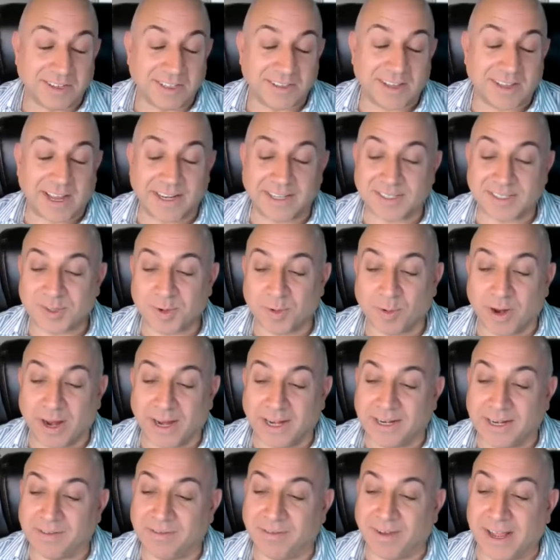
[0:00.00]
I love it. That is
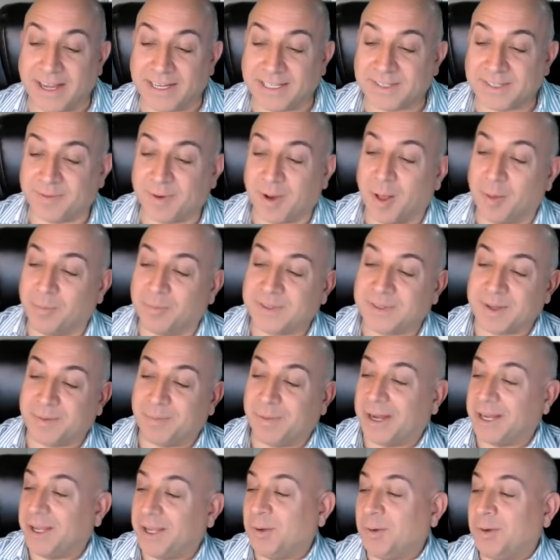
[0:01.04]
great advice
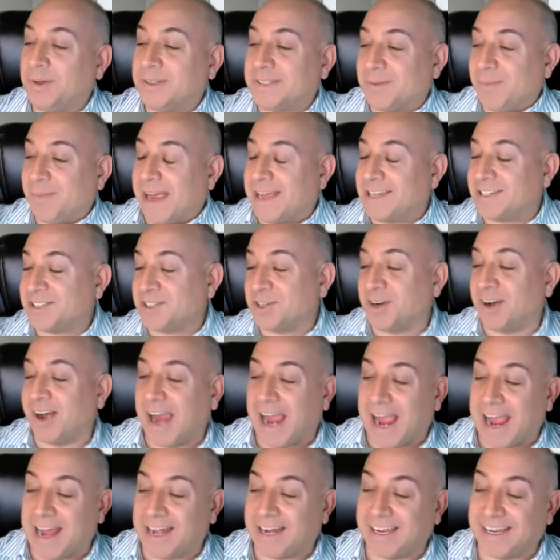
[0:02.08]
from somebody who is a
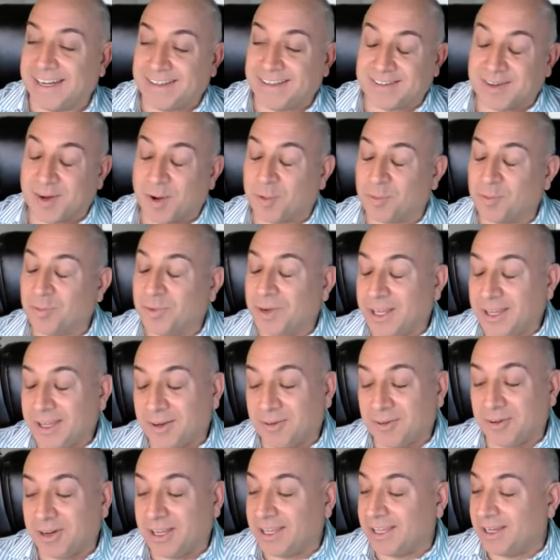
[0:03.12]
master at it. So,
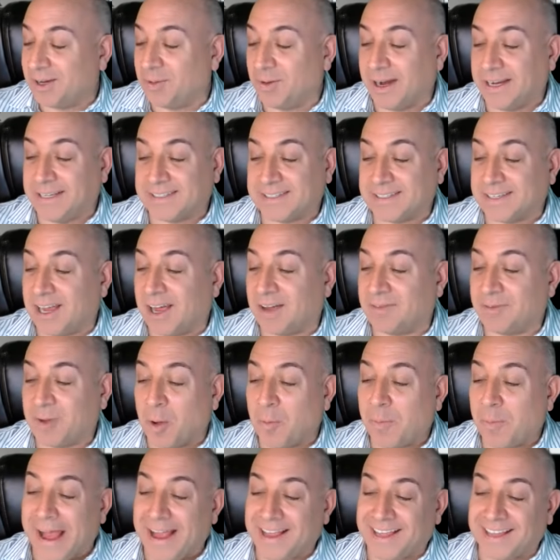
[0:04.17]
really, really great
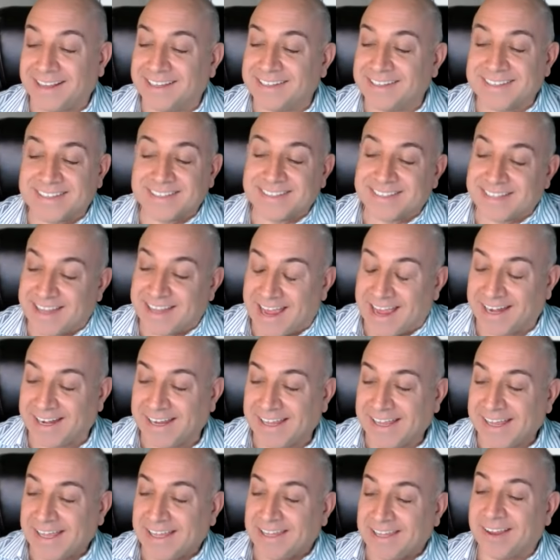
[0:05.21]
stuff. Go back and listen to
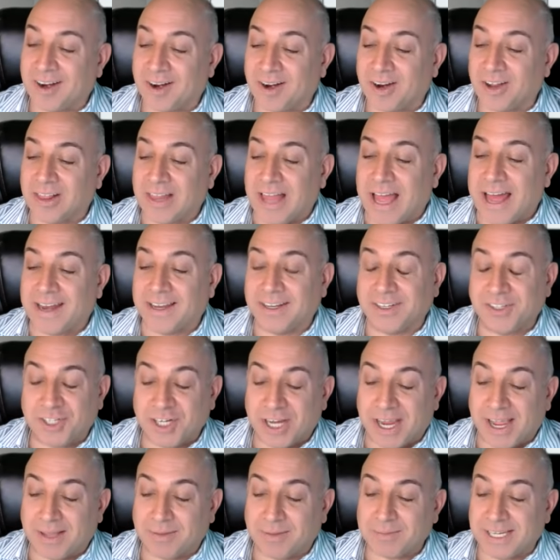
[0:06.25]
that. There are a
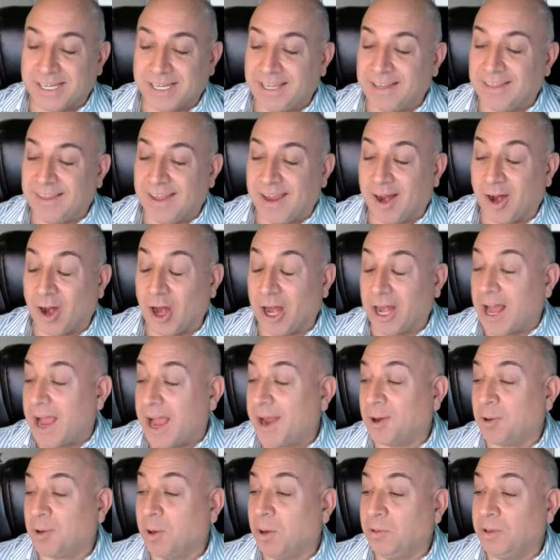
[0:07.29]
lot of gems in
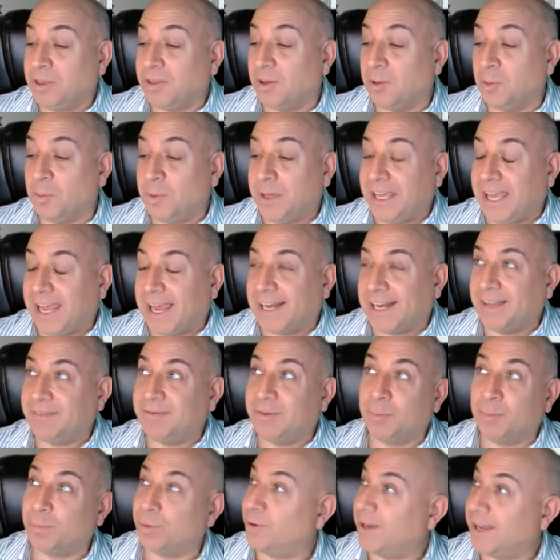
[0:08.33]
there. And I agree with you. We
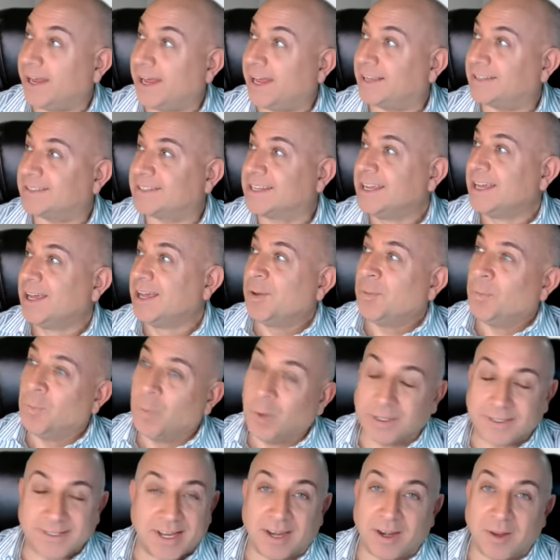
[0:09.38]
can't even predict
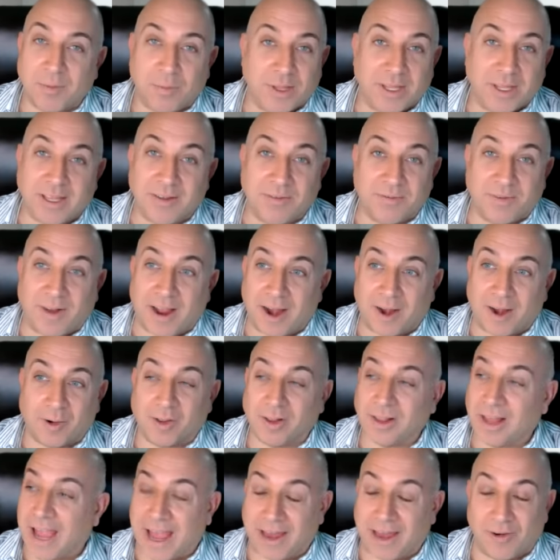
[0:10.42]
what's going to be
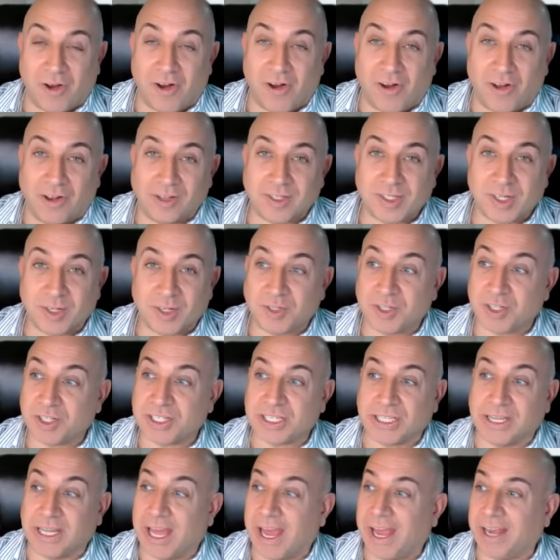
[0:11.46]
viral at all.
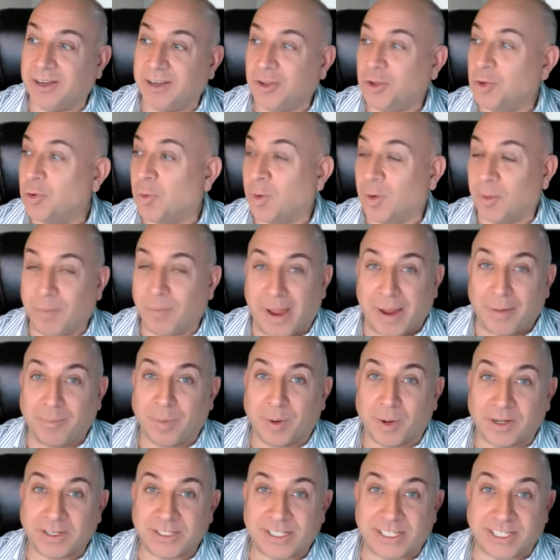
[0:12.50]
So, just let your
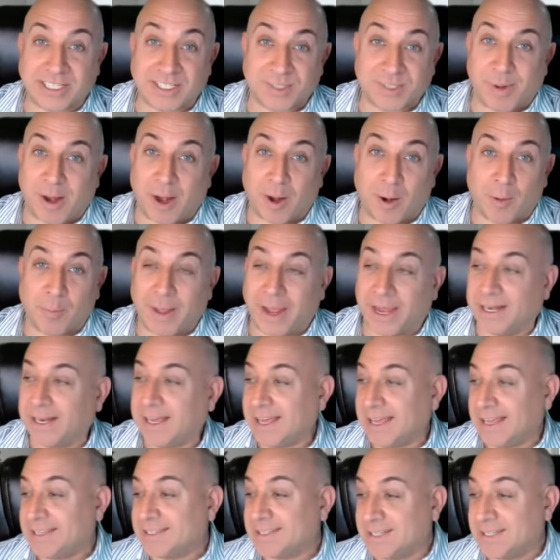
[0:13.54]
members
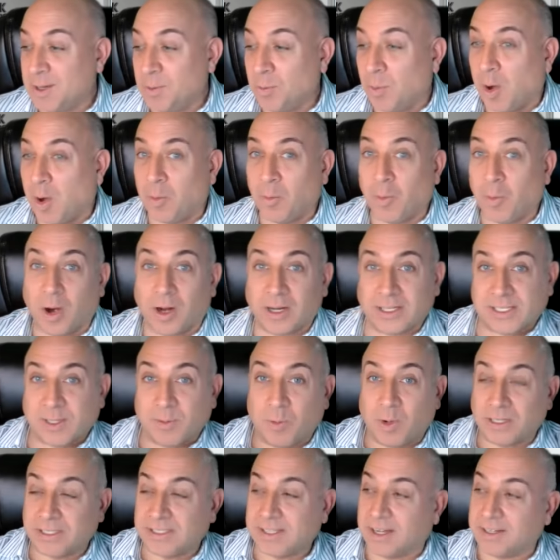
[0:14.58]
experiment, see what
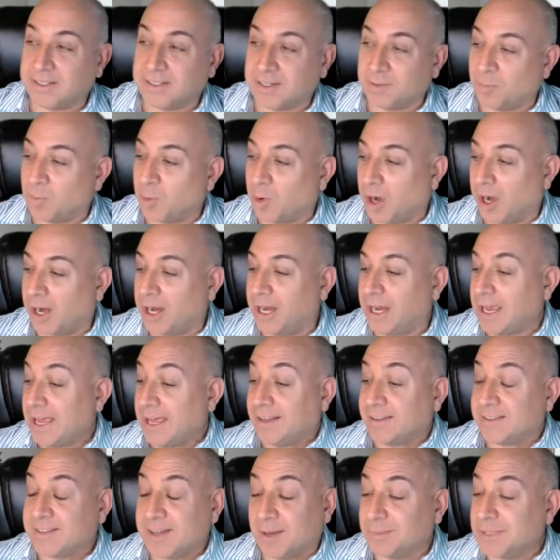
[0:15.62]
works and what doesn't
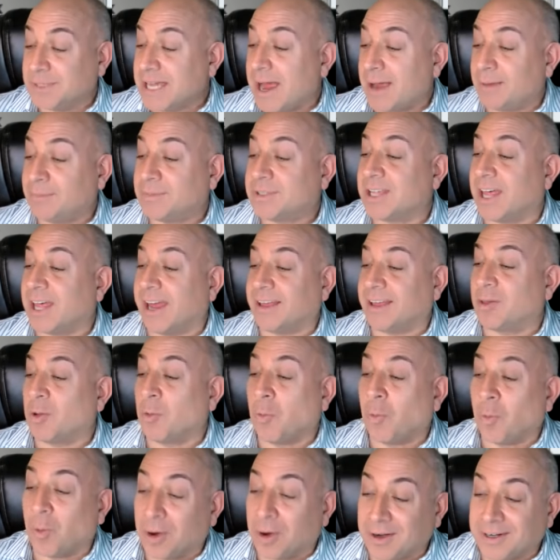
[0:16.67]
work, sometimes
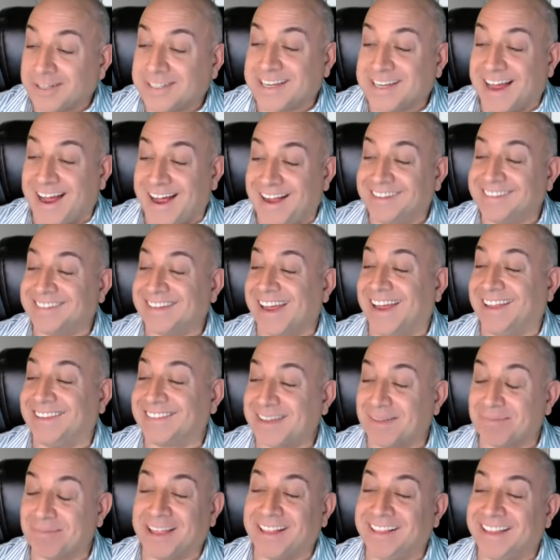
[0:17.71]
like the worst
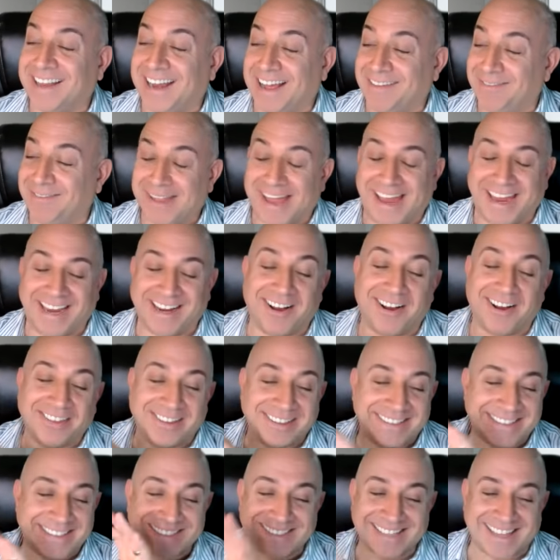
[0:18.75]
content, something that I'm
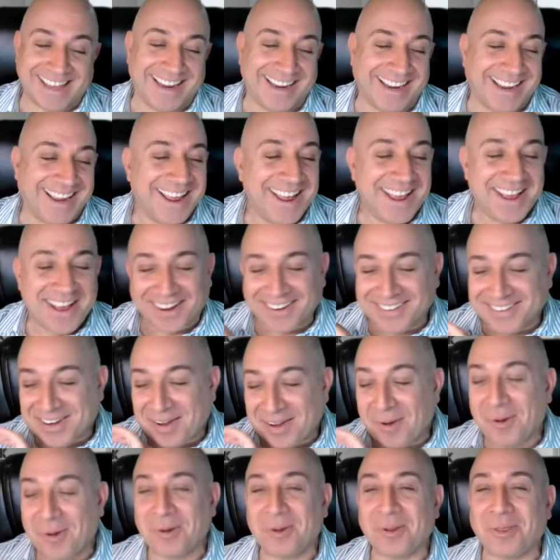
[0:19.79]
like, oh, this is like
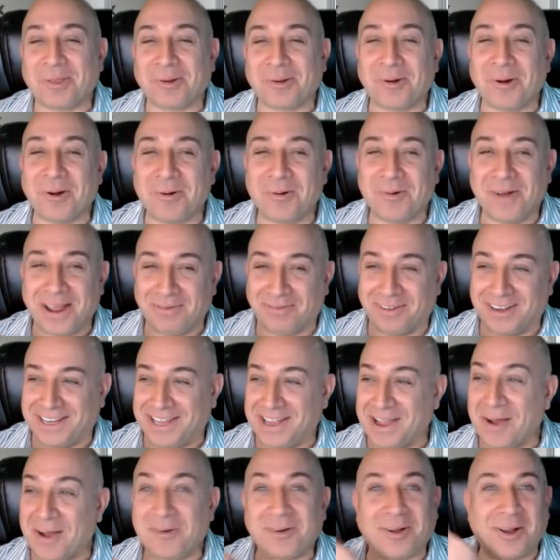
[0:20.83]
a total
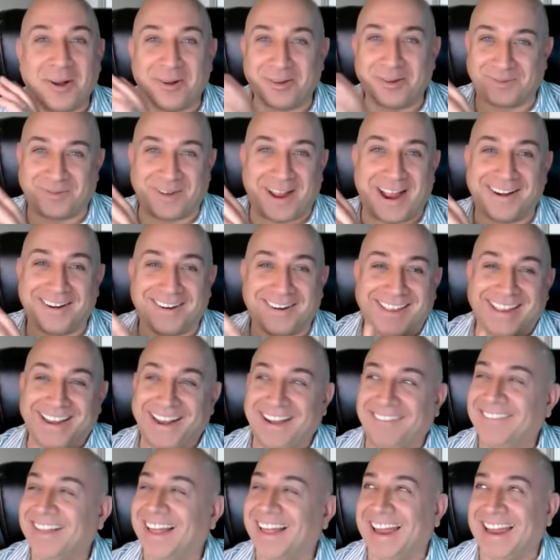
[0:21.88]
throwaway video goes
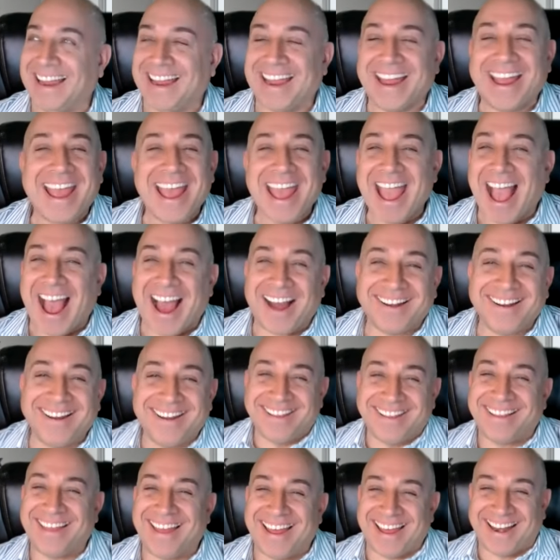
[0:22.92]
viral. And I'm like,
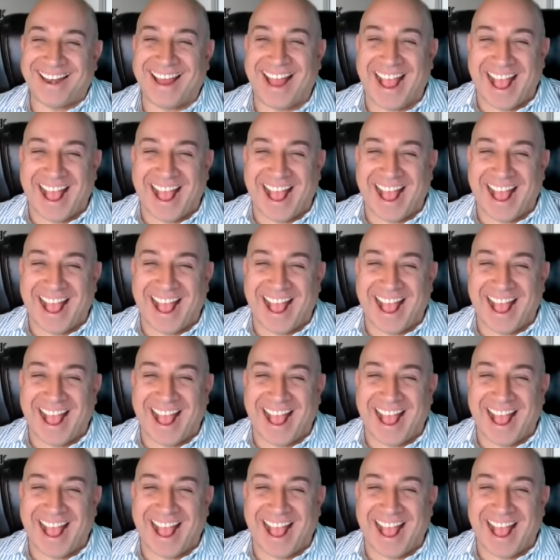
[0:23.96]
how did